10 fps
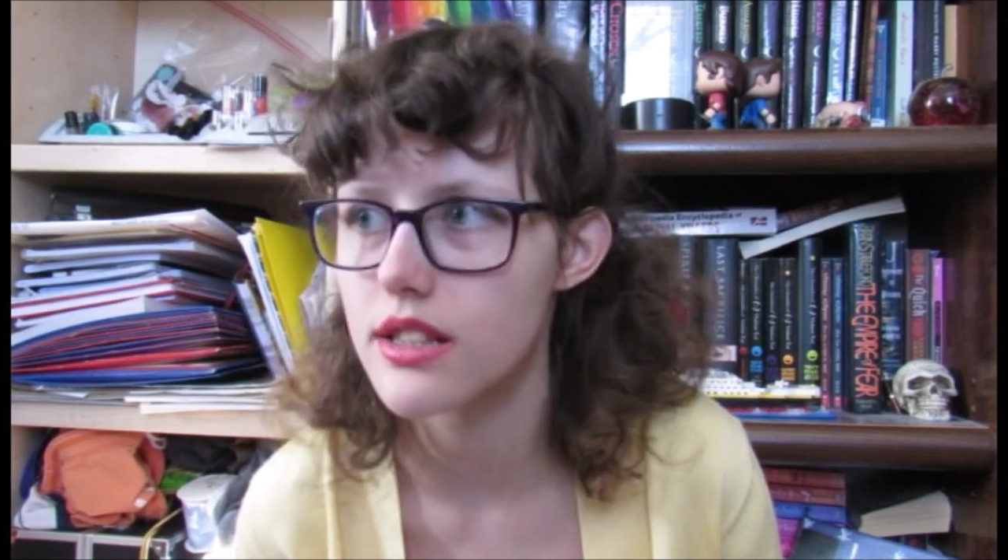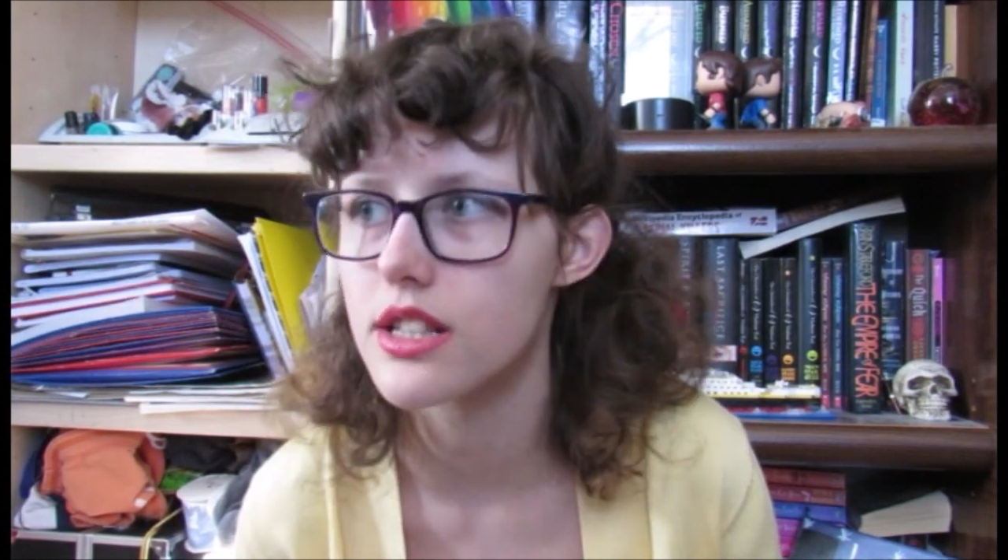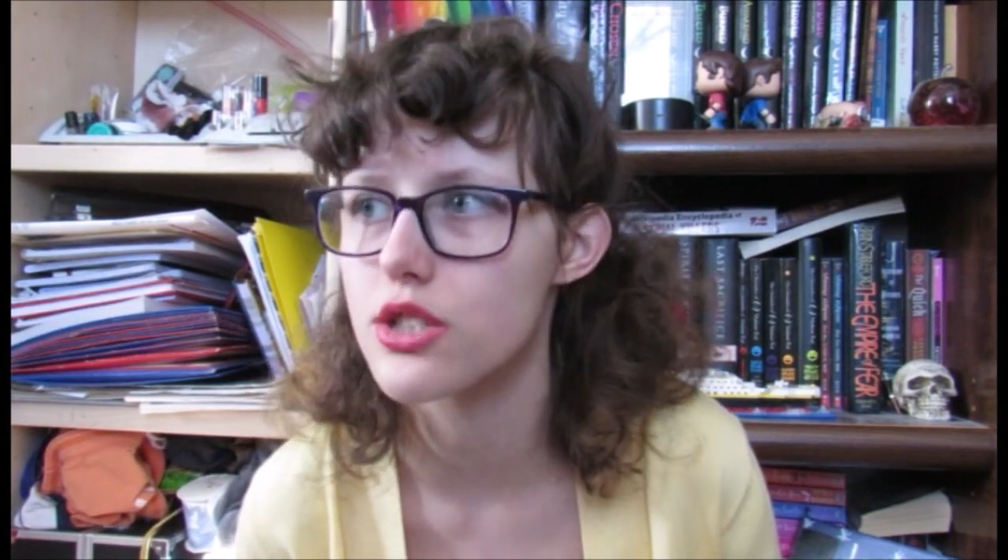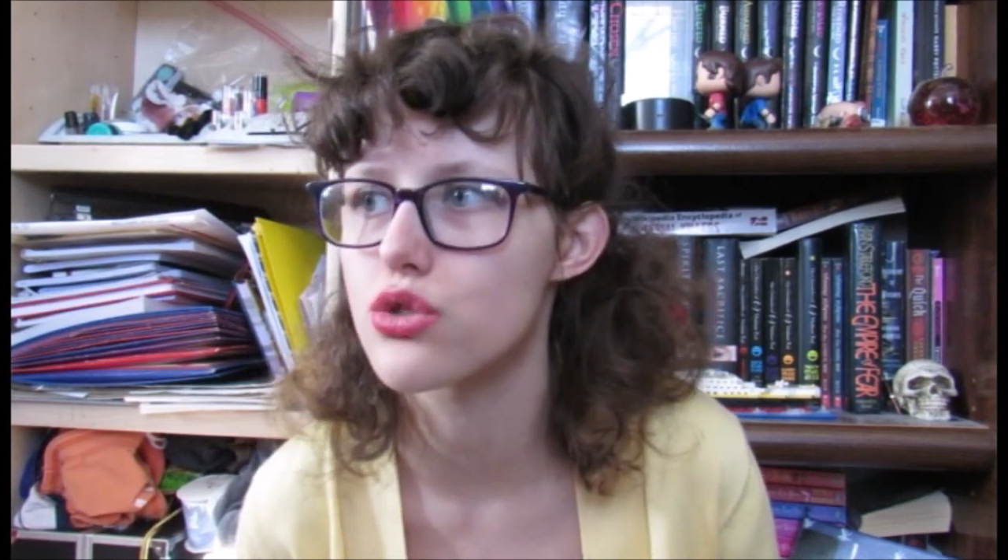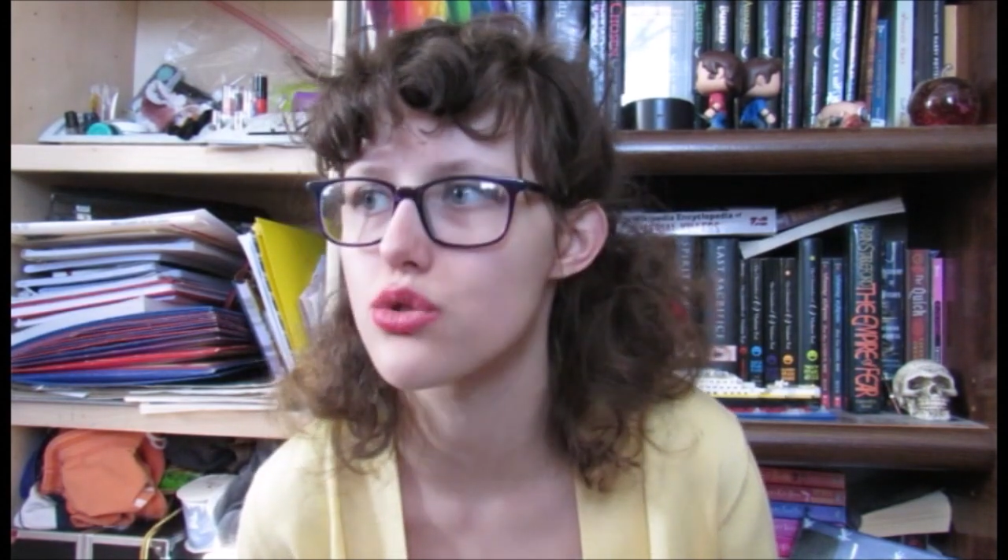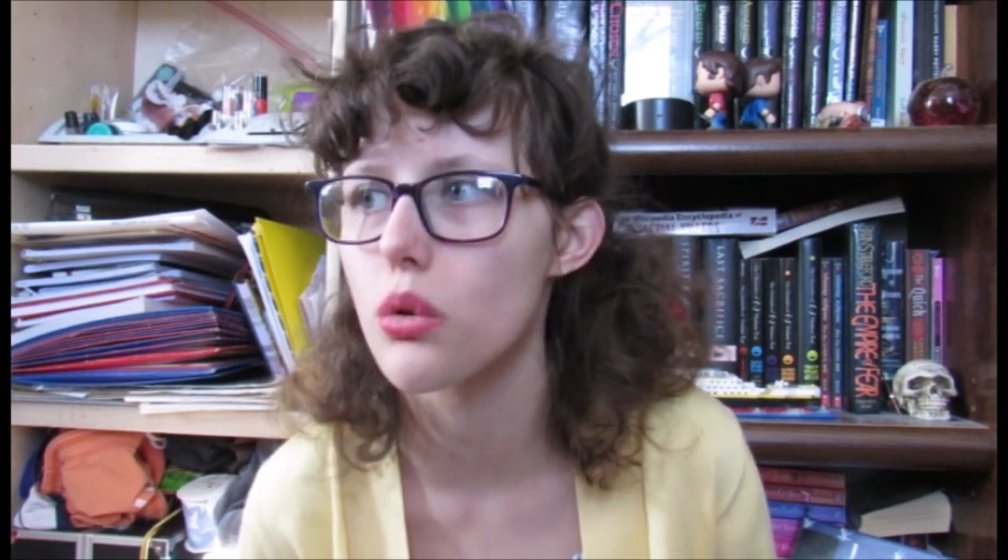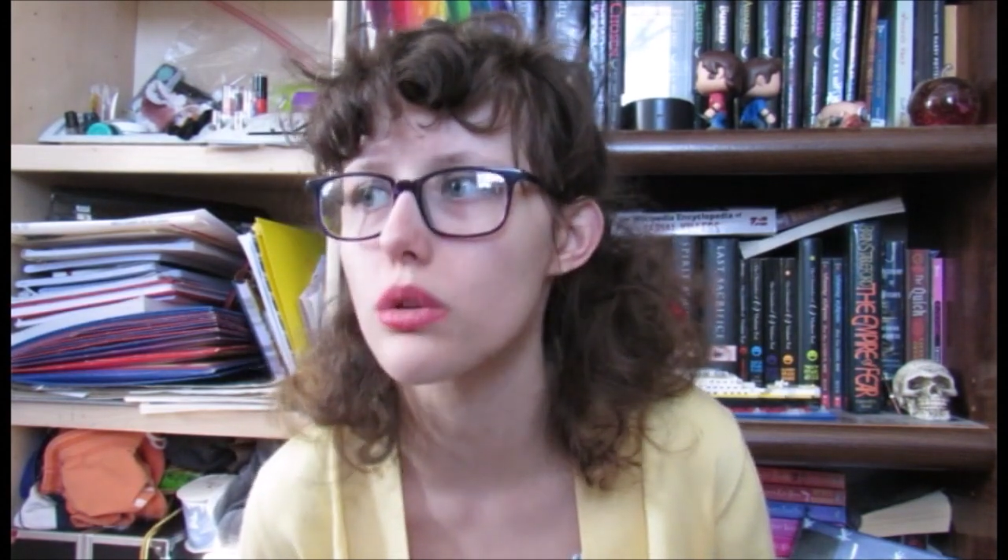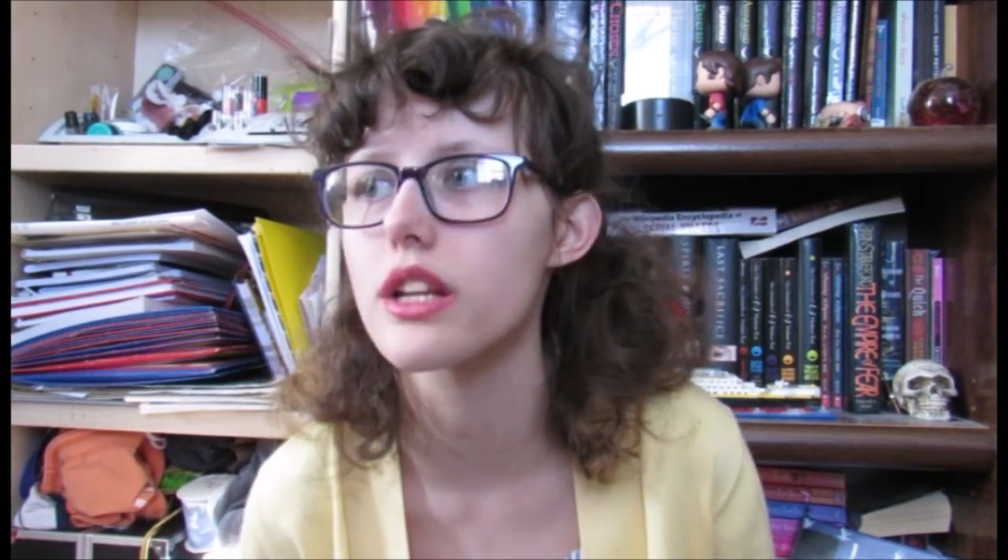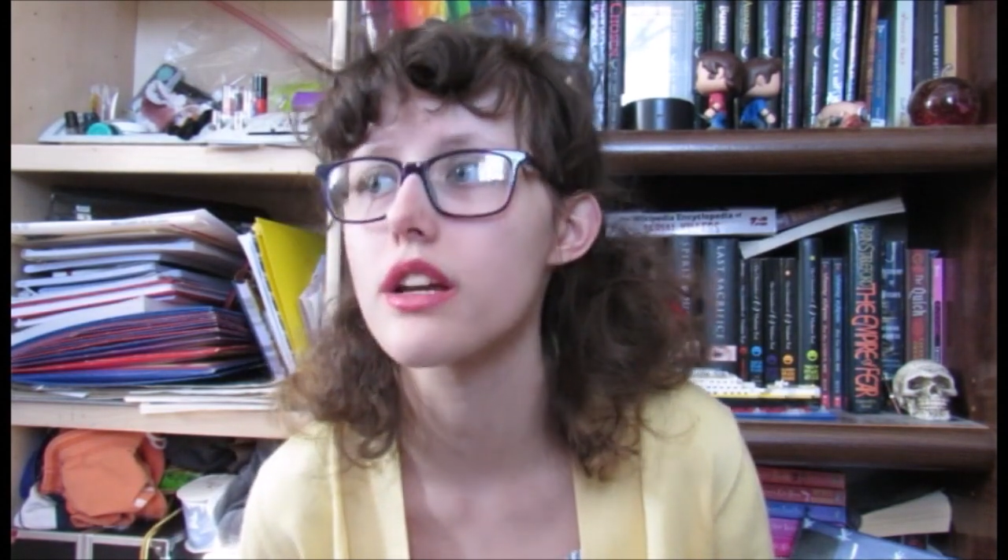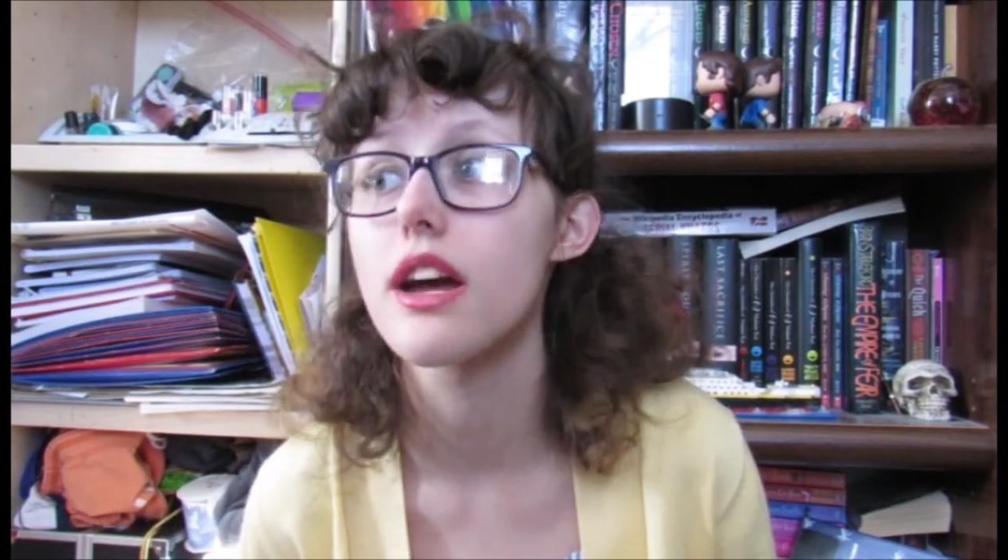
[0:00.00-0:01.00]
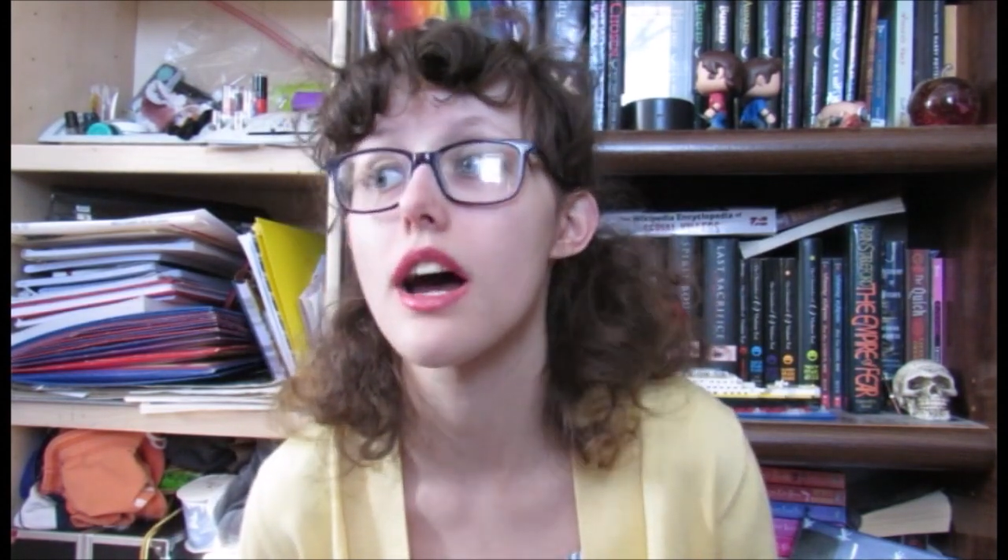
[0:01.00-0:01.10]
the stolen